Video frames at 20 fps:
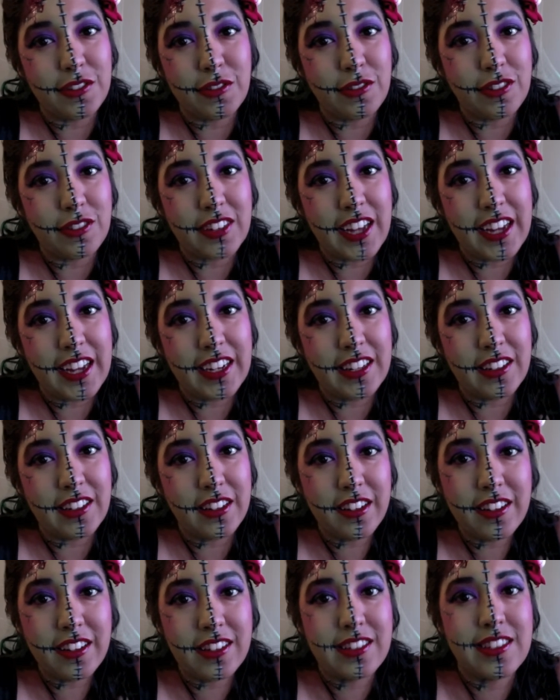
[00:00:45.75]
kind of
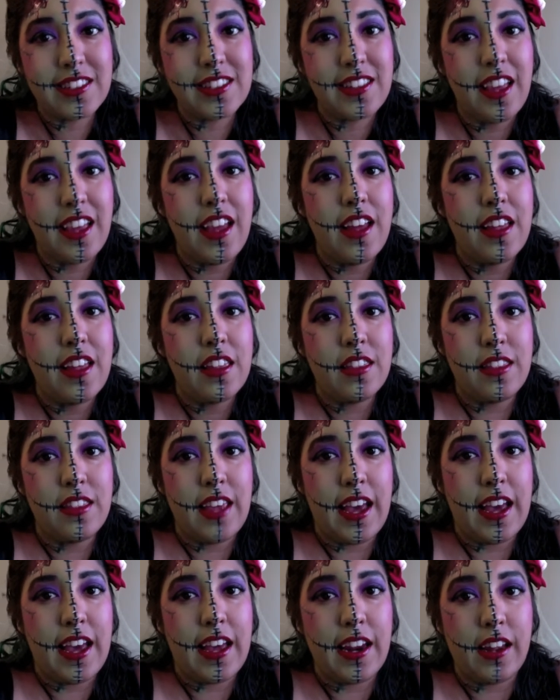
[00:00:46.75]
looks
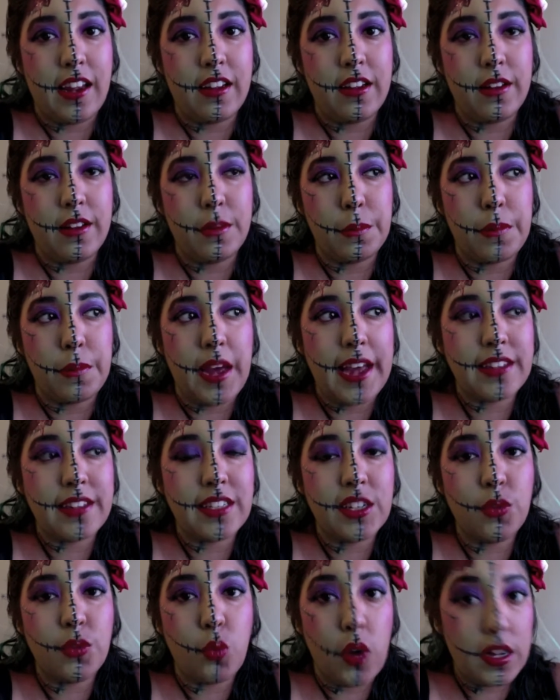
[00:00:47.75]
that I
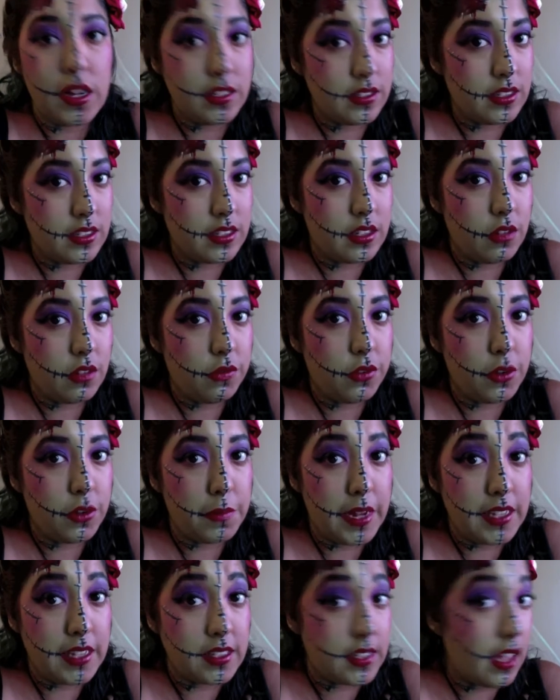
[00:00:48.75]
did once for
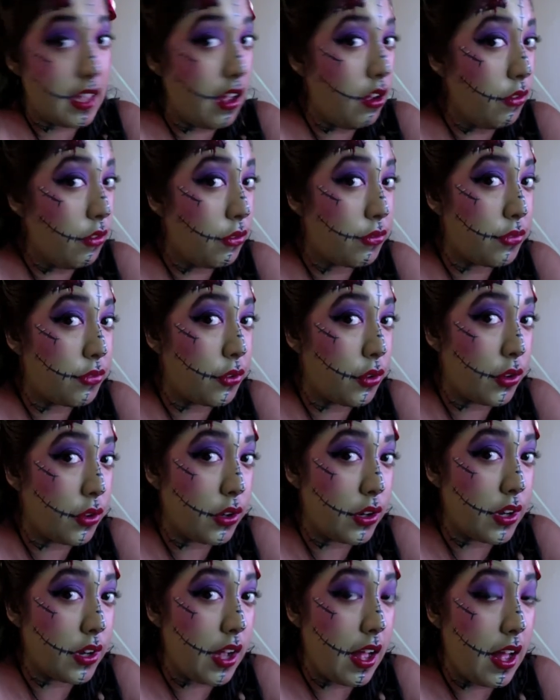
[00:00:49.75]
myself
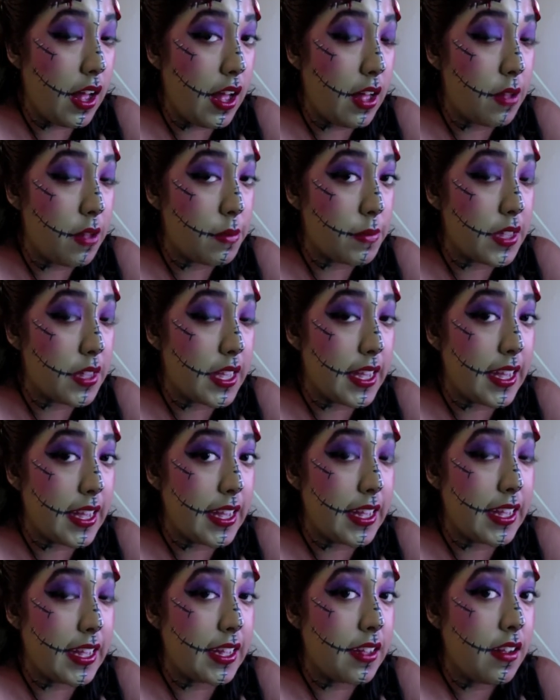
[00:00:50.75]
for
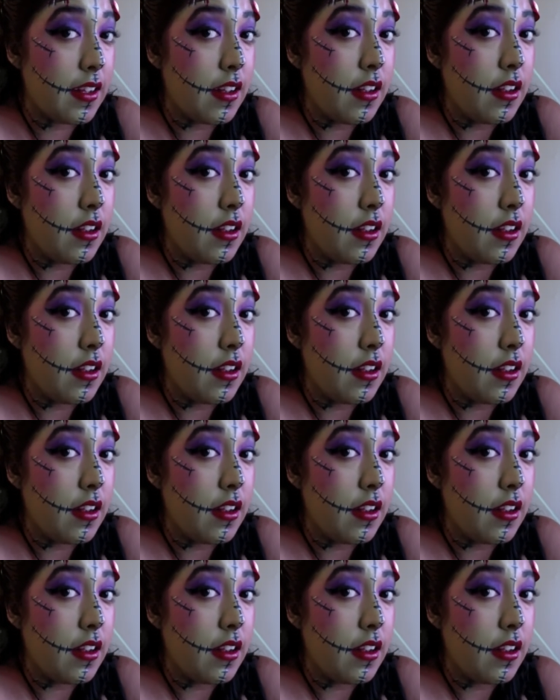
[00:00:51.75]
I